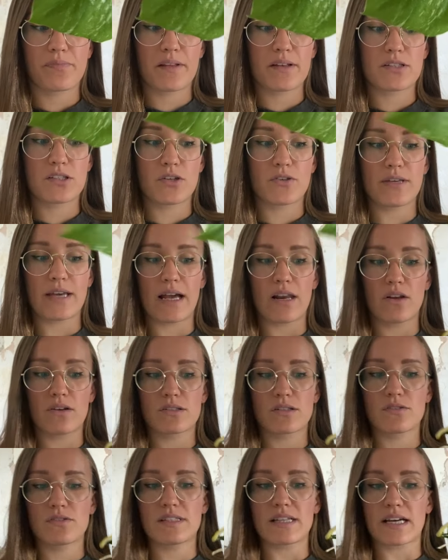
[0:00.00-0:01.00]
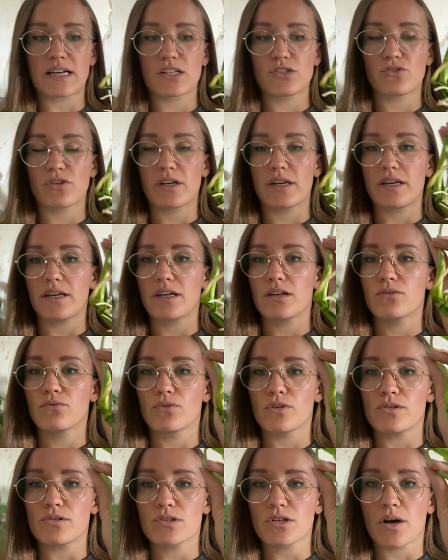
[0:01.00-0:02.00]
So yeah, lots of secondary
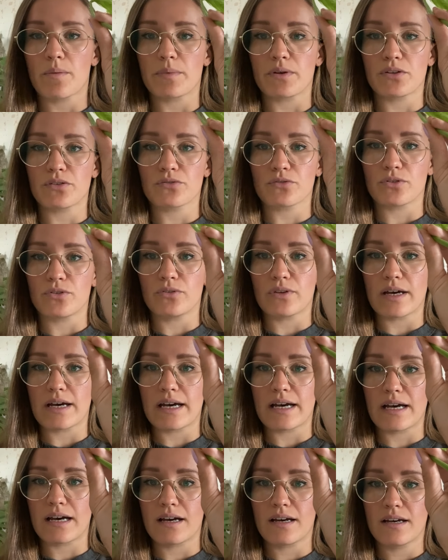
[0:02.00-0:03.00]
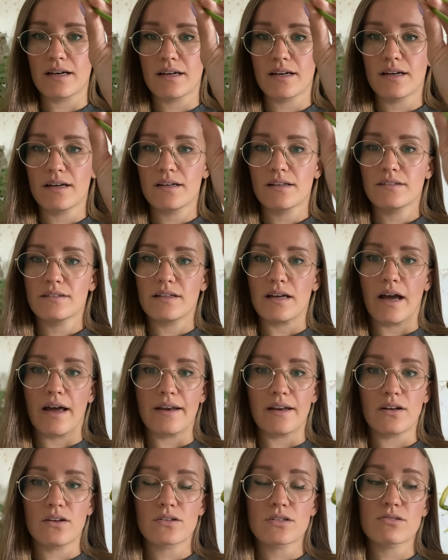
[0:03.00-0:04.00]
roots coming through there, and
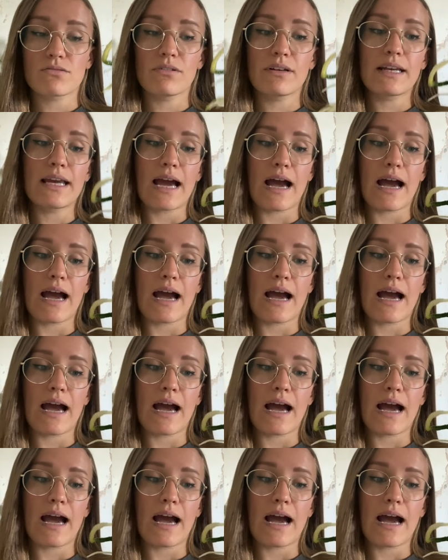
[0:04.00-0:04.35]
it looks really